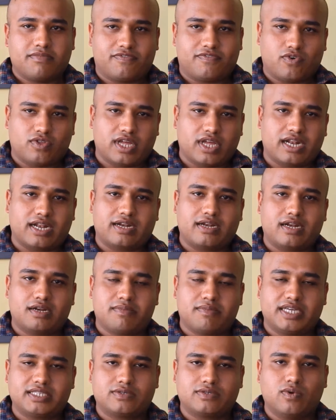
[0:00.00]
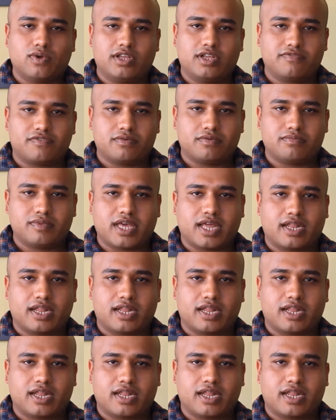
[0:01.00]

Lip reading: Before that I did my schooling from